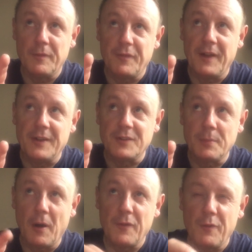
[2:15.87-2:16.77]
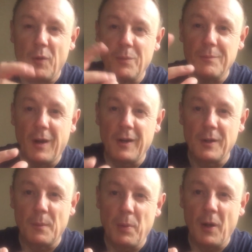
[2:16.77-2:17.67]
fizz, but I thought I'm going
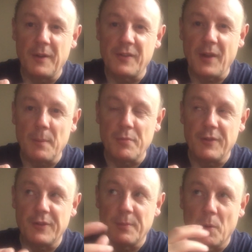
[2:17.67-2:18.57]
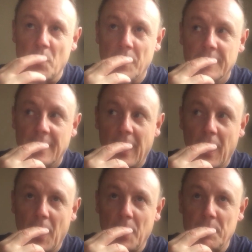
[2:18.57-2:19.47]
to apply the same principle
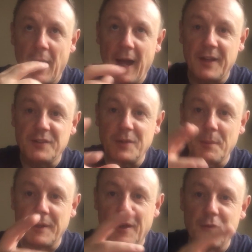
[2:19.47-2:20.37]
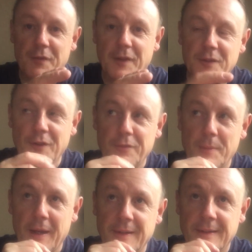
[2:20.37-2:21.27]
as some of the other things I've
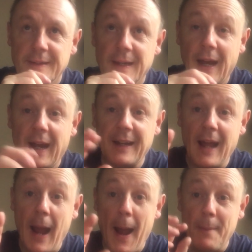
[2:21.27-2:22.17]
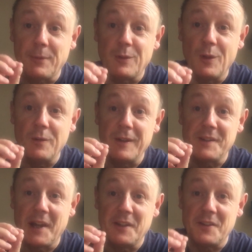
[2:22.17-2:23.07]
made, and it absolutely
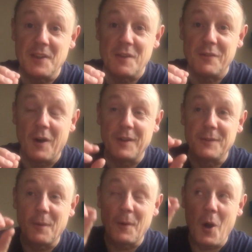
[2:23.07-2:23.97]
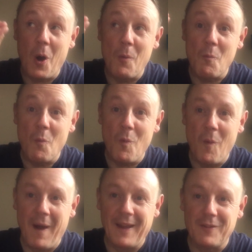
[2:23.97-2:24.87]
tasted divine. So I can't
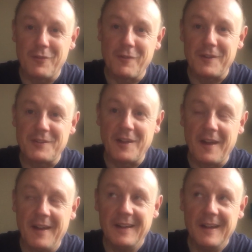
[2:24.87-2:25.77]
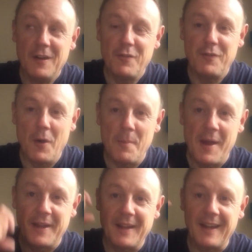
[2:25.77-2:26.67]
wait for it to
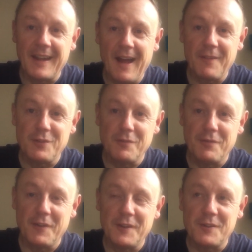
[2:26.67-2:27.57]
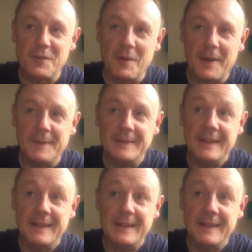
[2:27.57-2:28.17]
ferment and have some fizz to it.